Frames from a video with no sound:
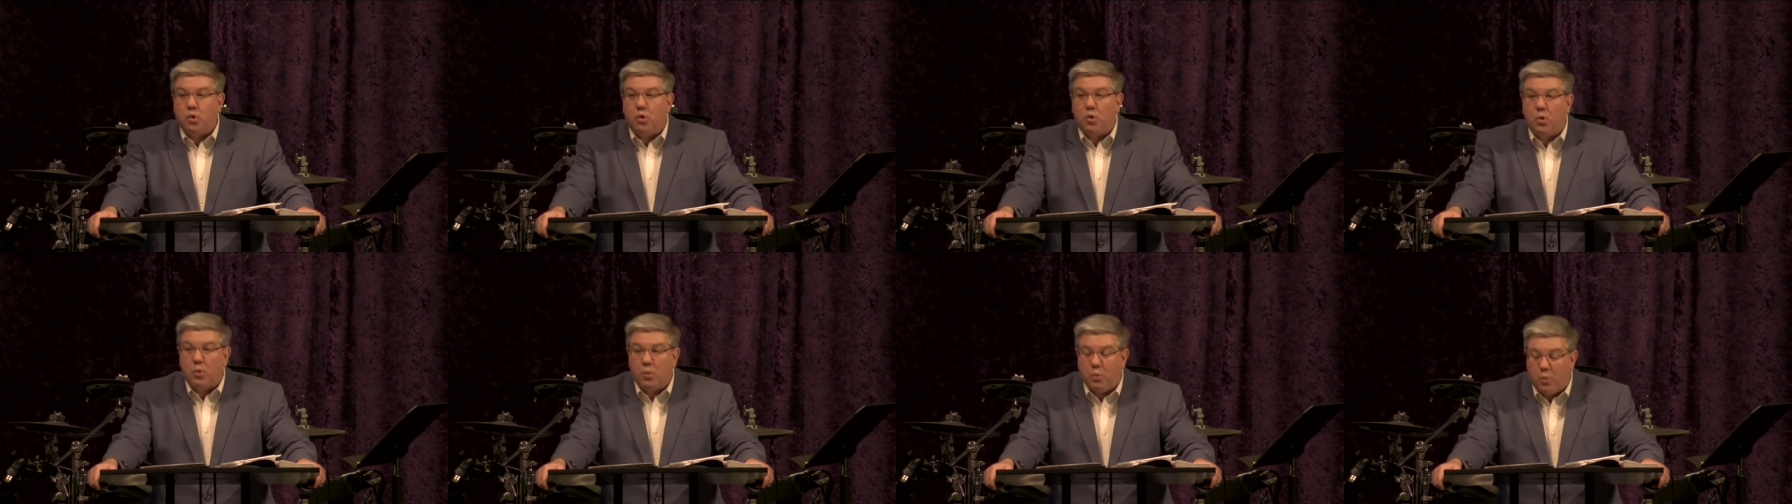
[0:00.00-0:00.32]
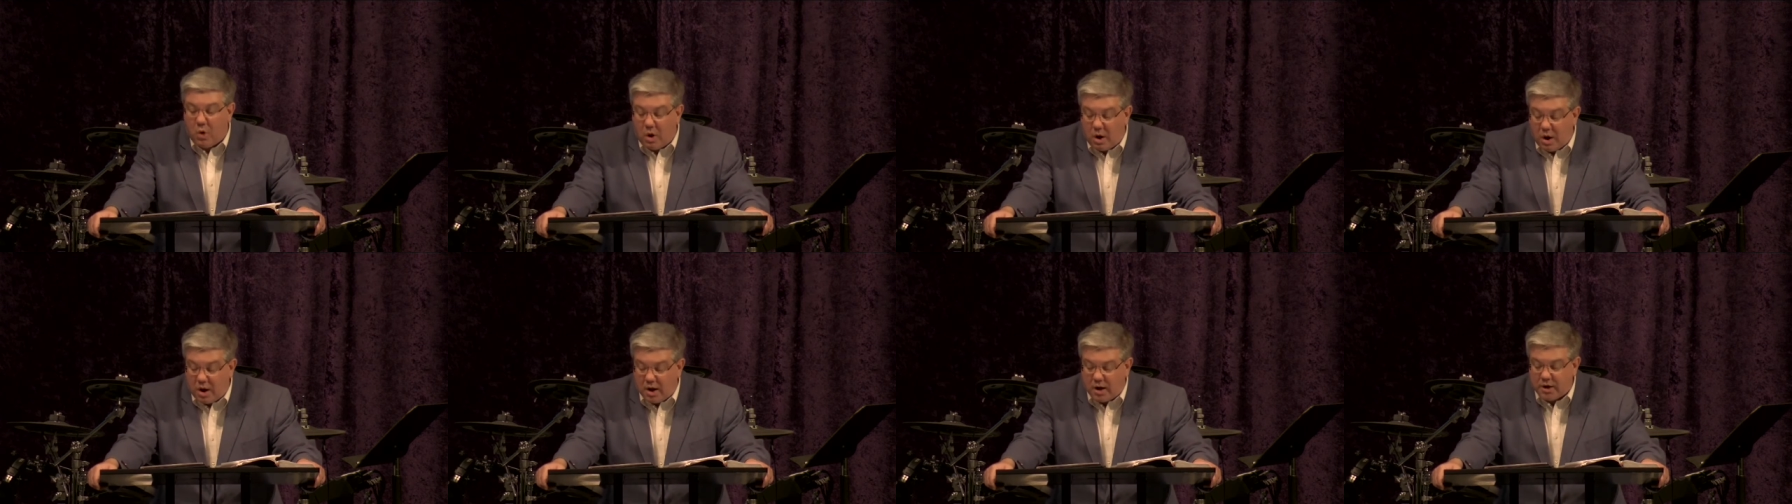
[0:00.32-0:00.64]
or
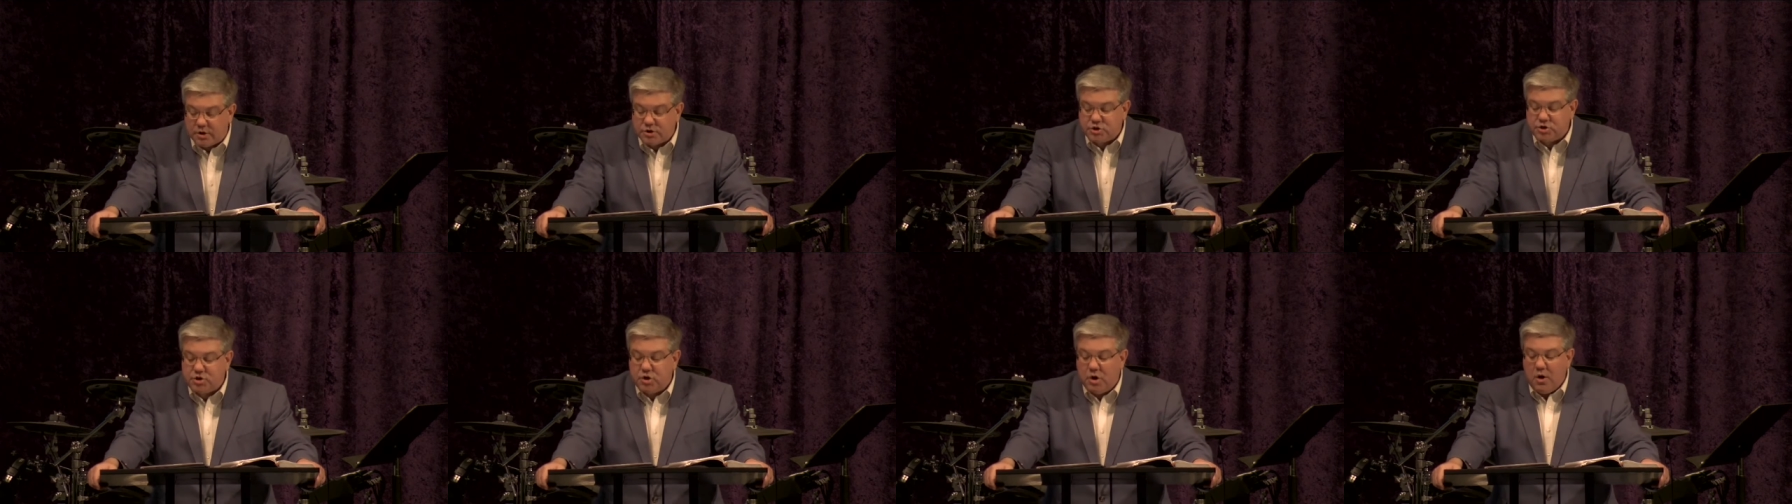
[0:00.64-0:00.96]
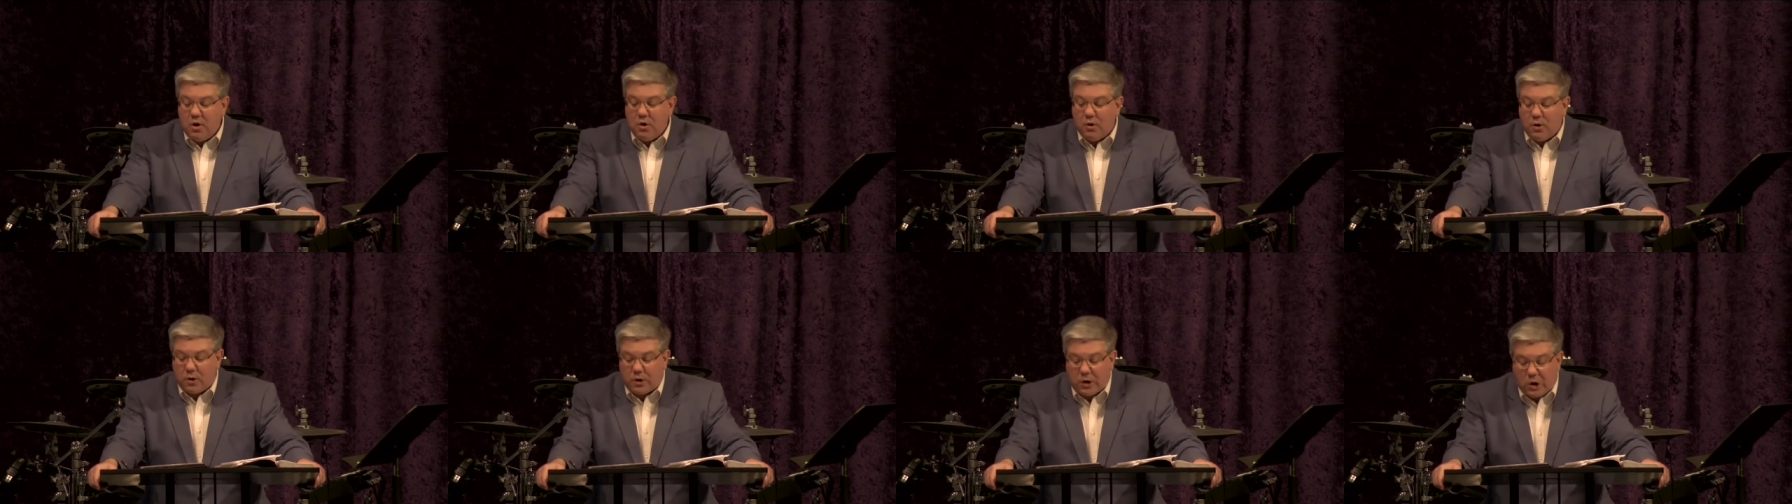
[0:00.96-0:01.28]
wash
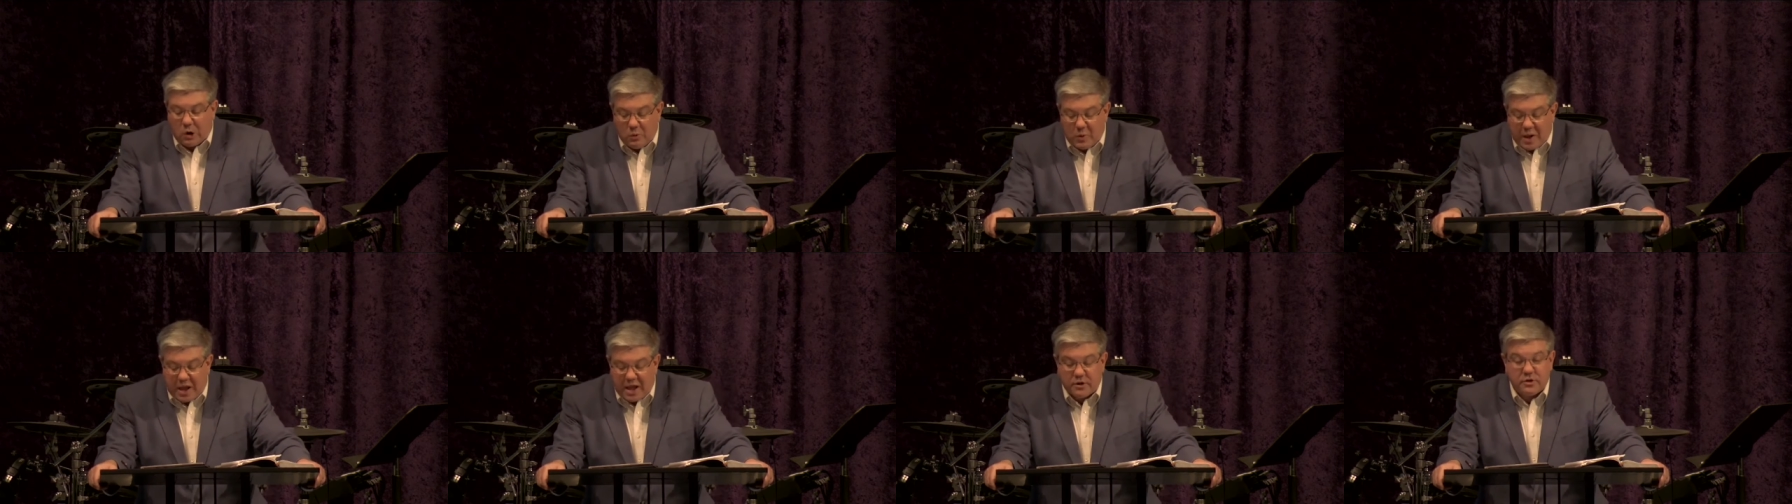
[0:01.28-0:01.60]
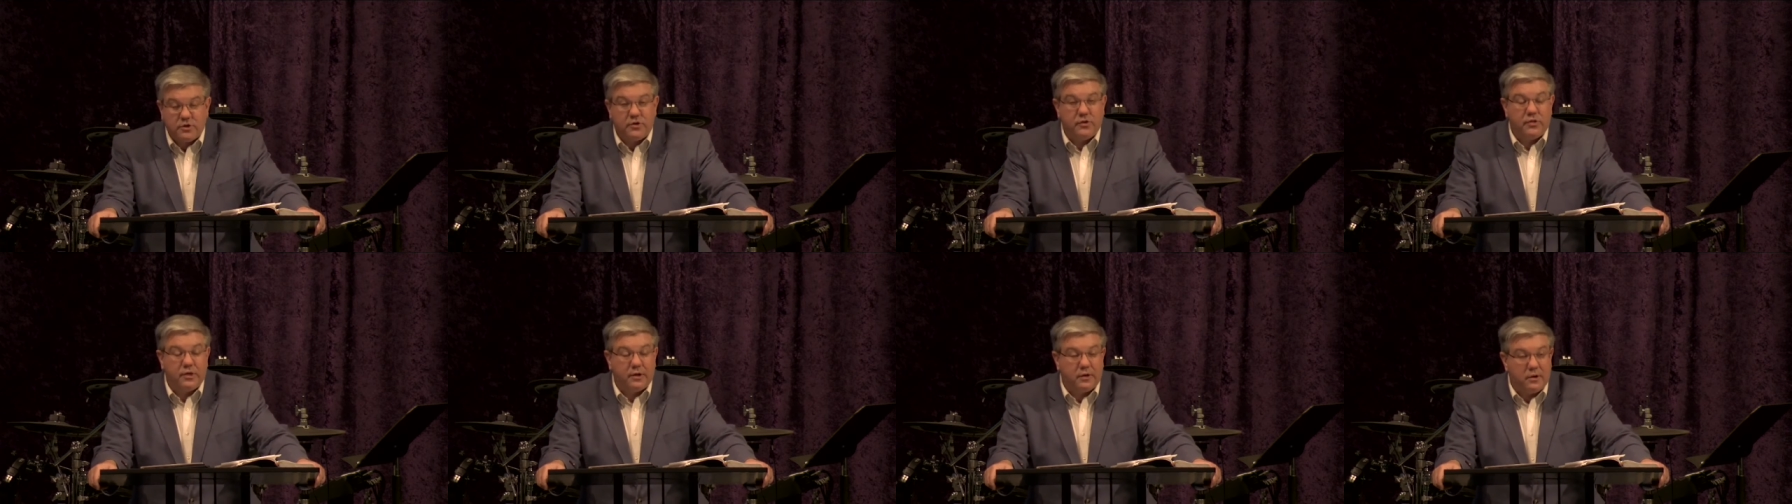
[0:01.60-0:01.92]
or go
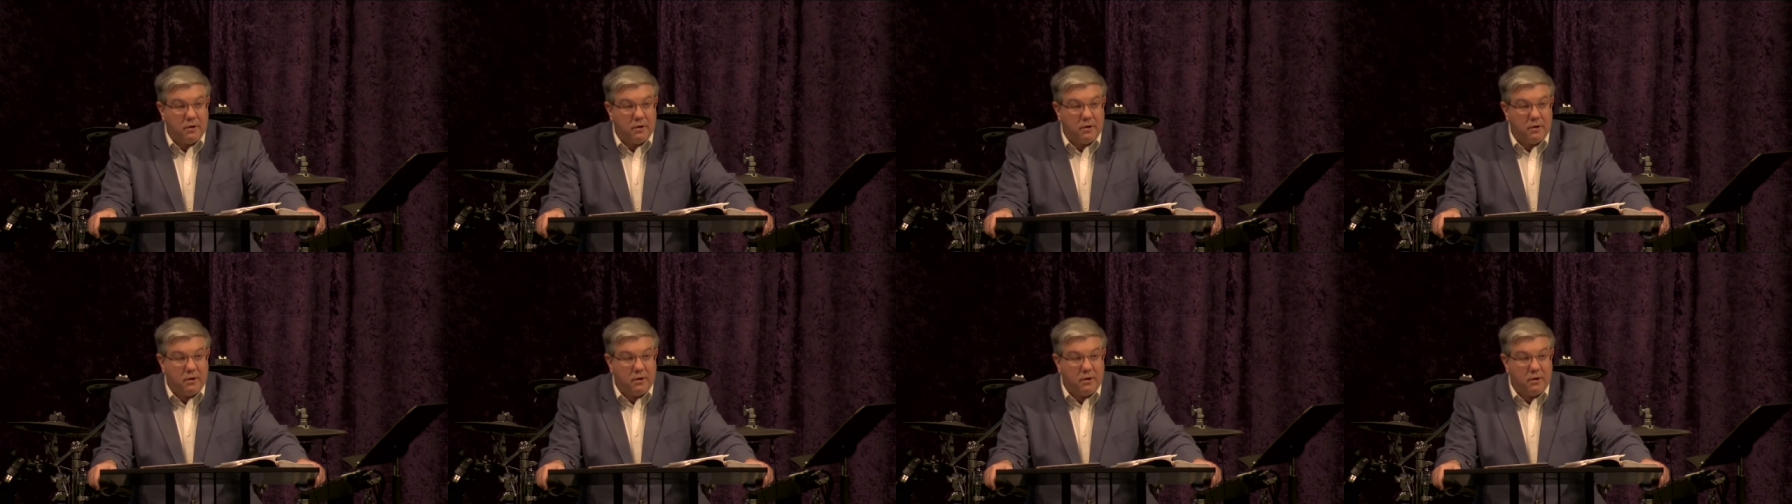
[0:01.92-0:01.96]
out to